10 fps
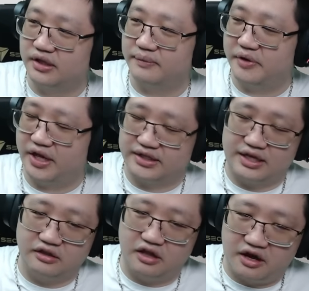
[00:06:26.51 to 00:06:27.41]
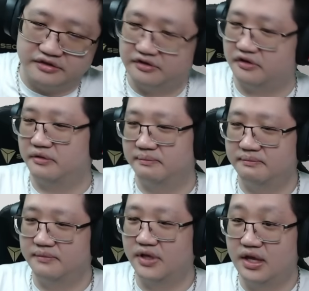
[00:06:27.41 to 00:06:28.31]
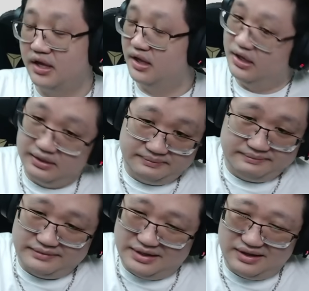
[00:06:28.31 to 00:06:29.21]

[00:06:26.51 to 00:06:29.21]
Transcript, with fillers: But I think long term, it,